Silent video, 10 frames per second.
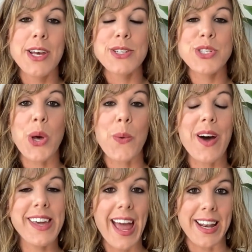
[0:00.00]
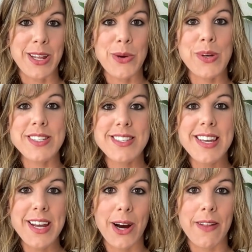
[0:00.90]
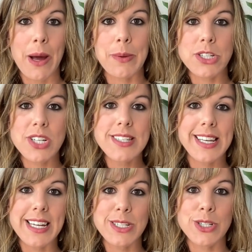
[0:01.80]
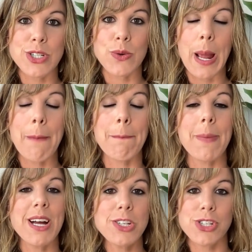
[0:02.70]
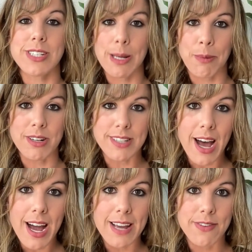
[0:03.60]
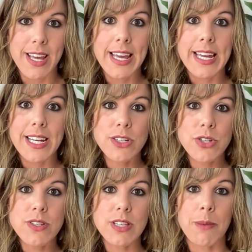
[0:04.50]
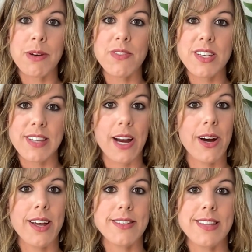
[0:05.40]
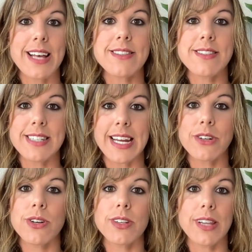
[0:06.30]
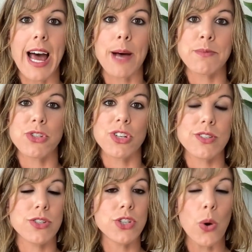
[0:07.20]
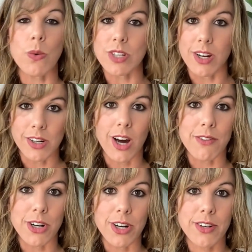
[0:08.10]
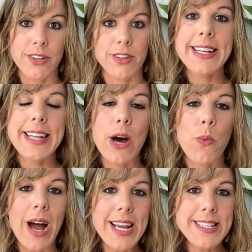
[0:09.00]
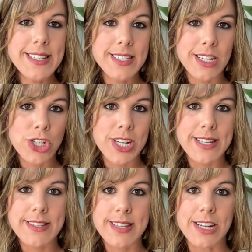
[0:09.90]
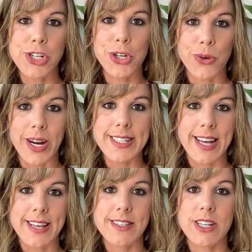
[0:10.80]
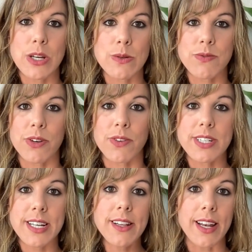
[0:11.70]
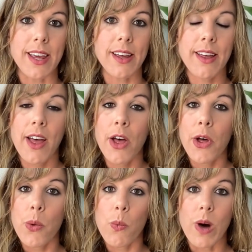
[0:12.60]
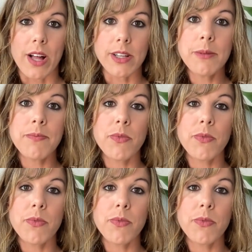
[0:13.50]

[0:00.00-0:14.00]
So, again, you can see here that we just get to do a much deeper dive into some of these areas that standard labs just don't uncover. Now, why is the Dutch test such a great test to use for fertility? Well,